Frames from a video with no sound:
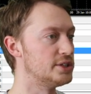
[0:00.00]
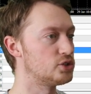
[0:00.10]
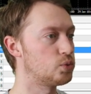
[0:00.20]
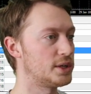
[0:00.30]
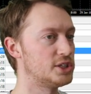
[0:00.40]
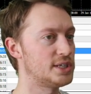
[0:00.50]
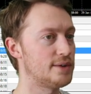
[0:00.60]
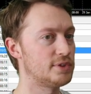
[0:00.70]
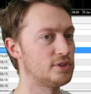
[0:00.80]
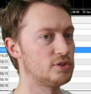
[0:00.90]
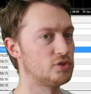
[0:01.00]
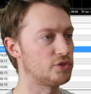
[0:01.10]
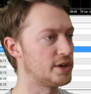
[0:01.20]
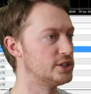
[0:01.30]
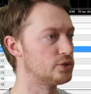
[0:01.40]
The 27th
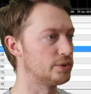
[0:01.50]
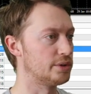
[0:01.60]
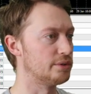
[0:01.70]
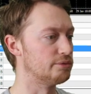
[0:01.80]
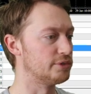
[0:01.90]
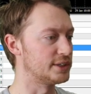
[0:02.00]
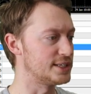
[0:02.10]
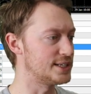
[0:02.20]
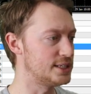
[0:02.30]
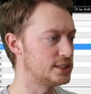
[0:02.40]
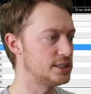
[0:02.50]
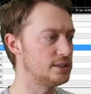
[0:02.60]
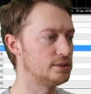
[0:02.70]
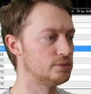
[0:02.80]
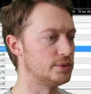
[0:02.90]
trades were really easy.